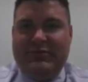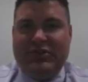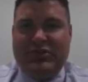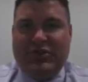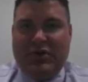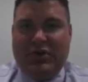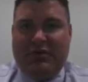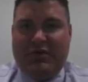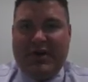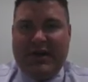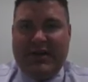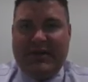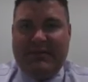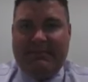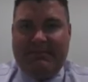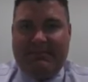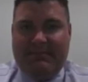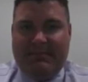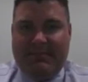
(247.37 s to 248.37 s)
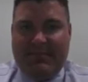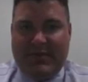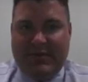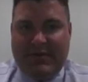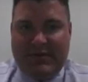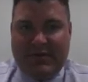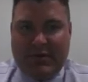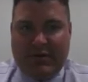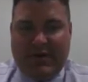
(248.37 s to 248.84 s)
Don't write it.
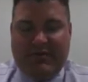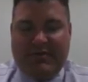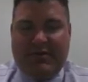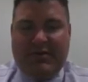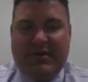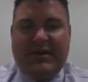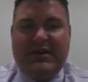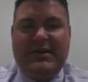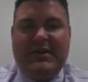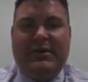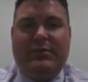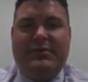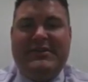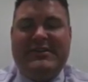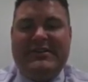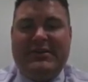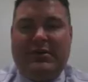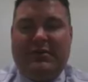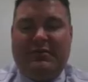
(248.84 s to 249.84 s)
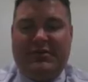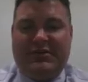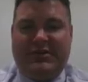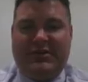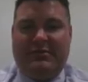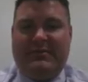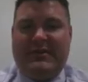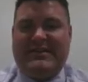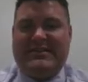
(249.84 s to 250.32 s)
Don't ever write equals 0 over
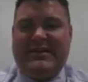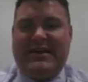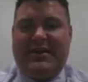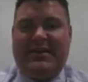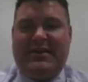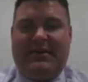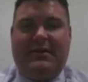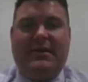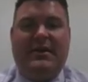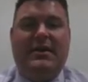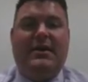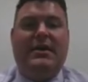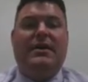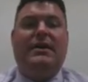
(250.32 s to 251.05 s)
0. That's not a thing.